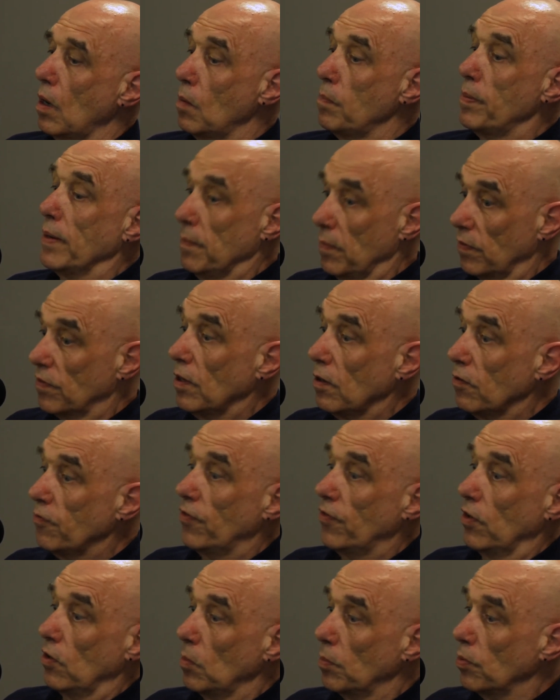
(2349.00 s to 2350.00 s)
make
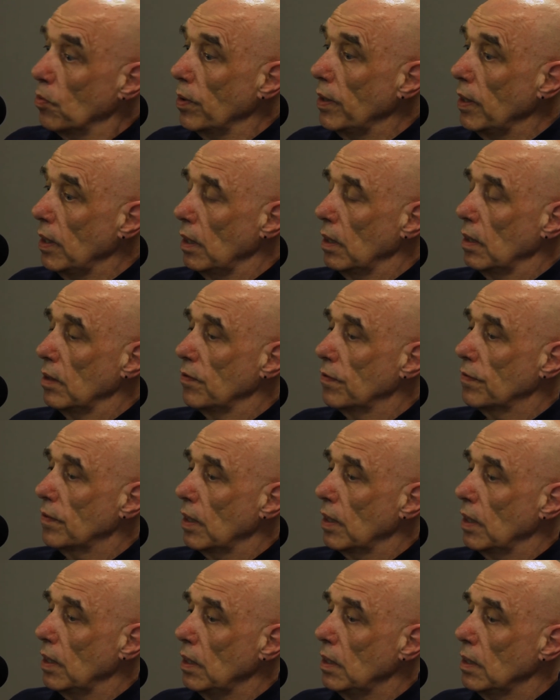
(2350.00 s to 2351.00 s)
myself vulnerable here and
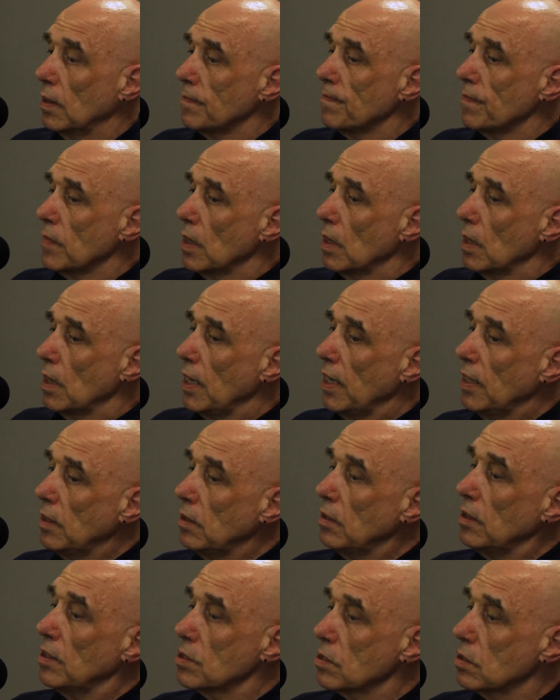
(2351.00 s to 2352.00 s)
say,
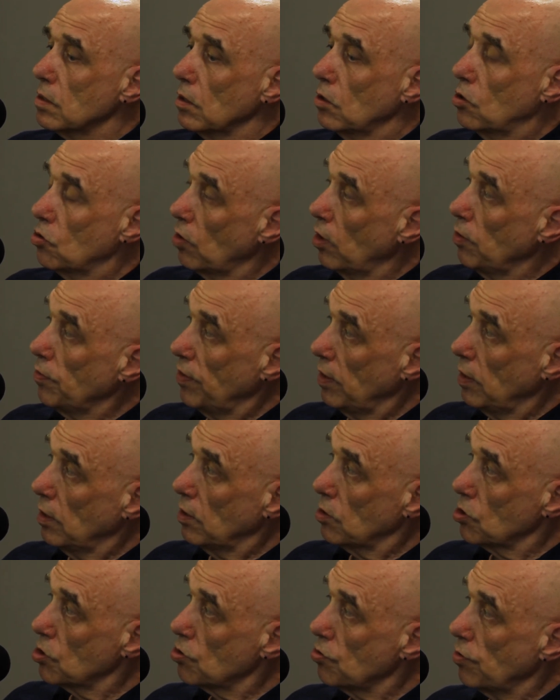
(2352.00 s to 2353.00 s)
in this growth
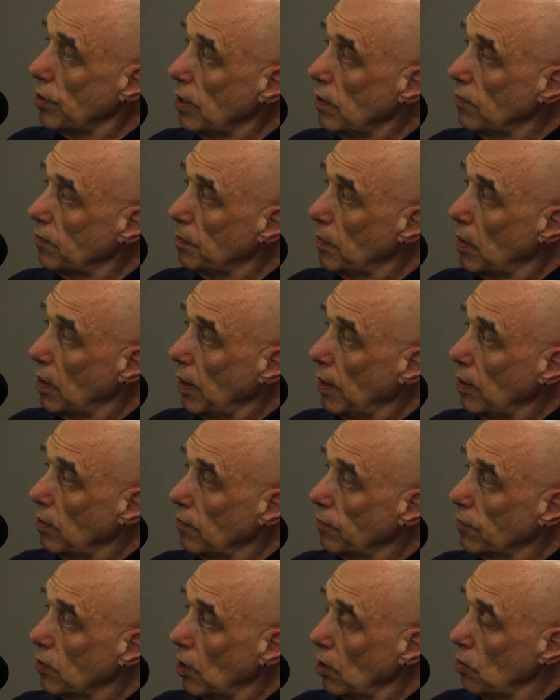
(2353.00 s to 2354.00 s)
industry of mine
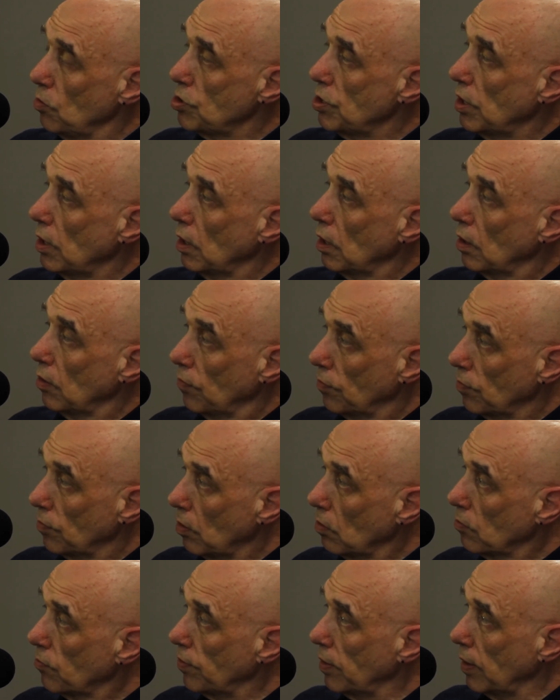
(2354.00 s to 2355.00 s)
of coaching and
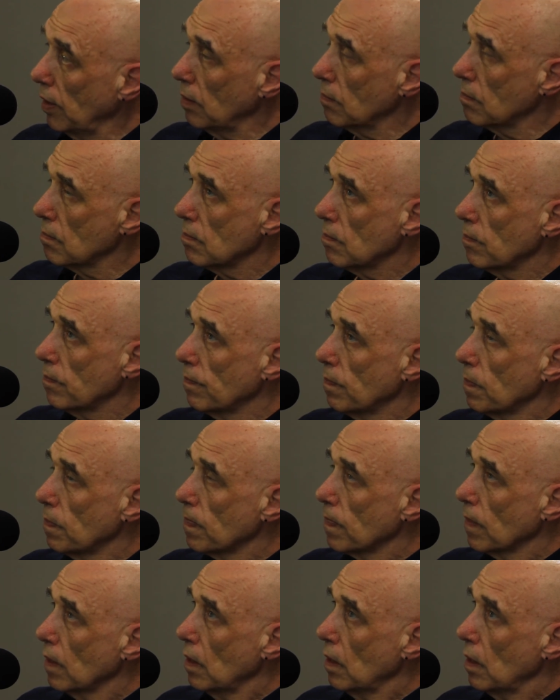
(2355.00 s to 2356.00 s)
consulting,
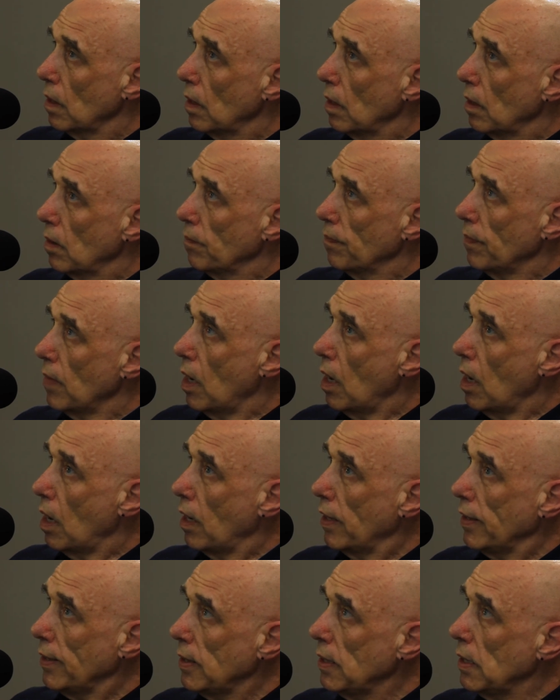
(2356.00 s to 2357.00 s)

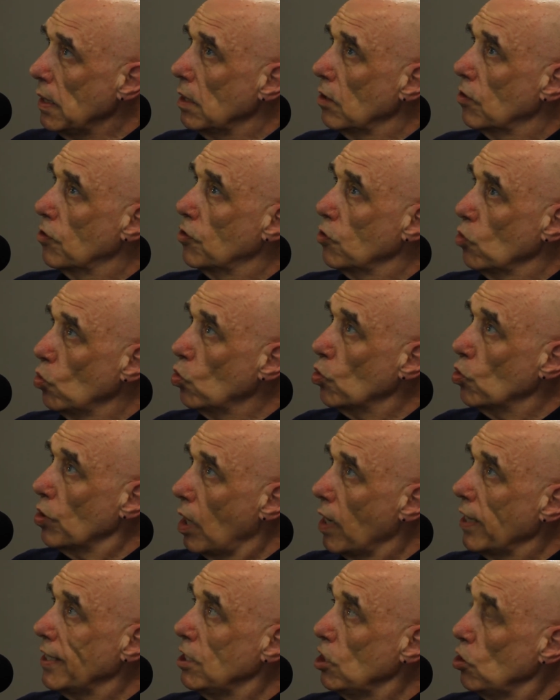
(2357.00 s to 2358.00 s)
I thought
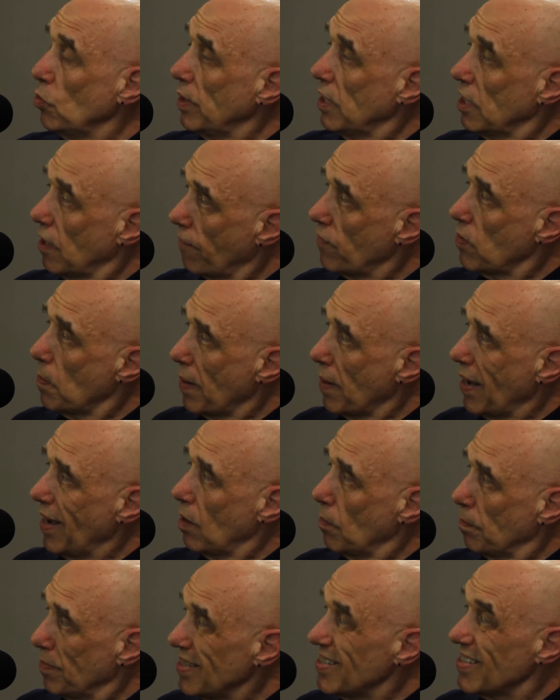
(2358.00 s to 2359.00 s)
I knew enough
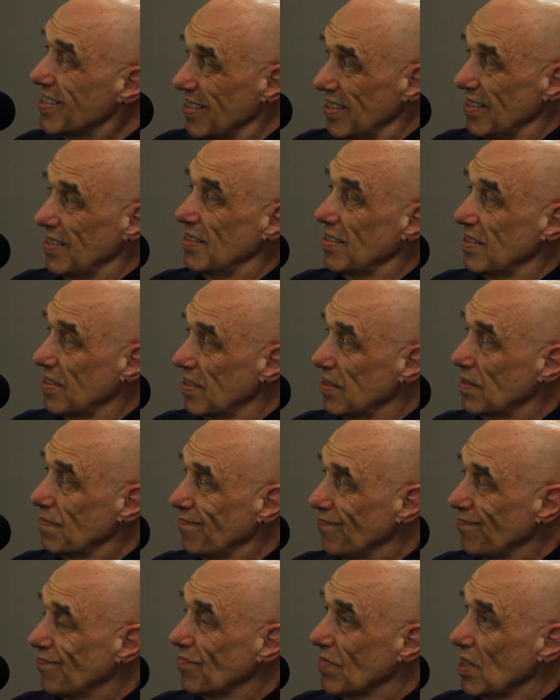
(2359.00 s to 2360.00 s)
about business
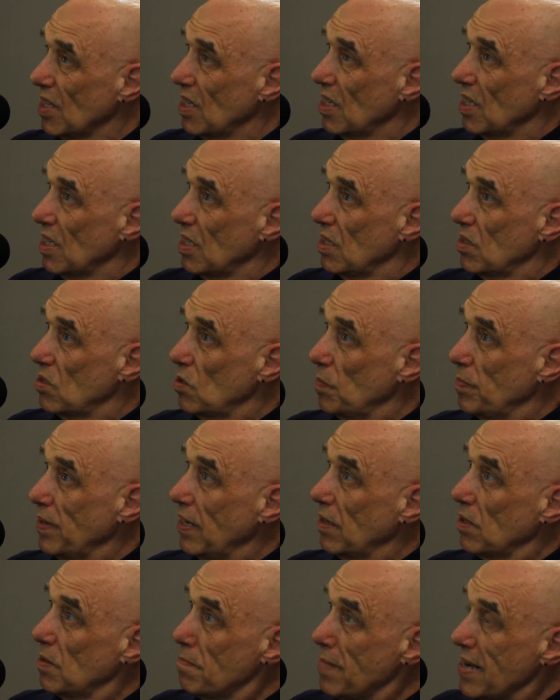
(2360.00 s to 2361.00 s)
to be
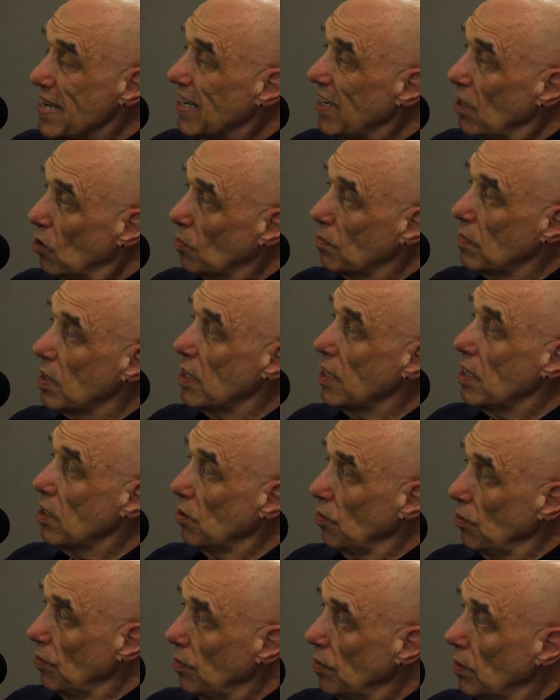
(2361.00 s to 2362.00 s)
able to make it on my
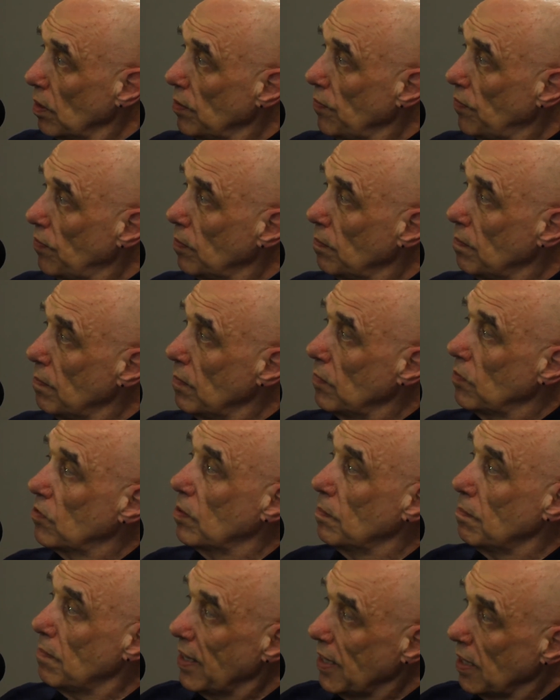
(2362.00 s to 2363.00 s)
own and
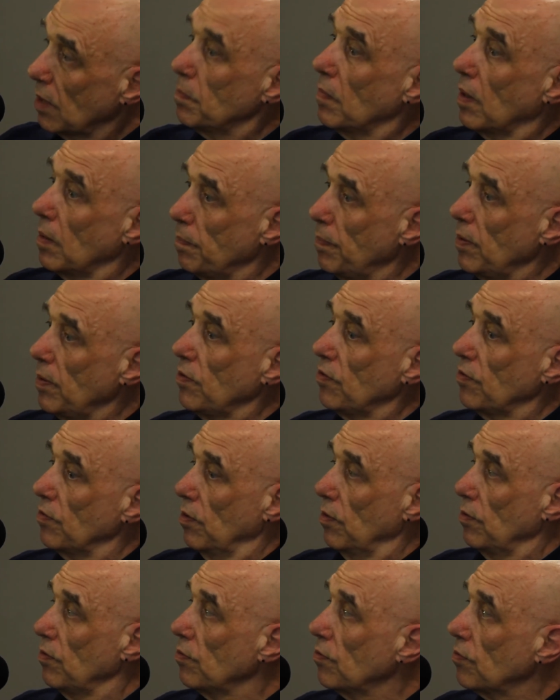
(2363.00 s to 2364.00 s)
to make my
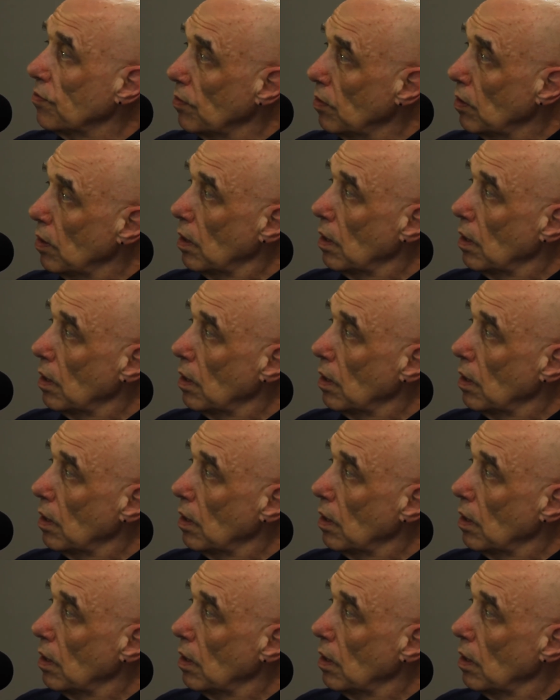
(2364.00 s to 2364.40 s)
business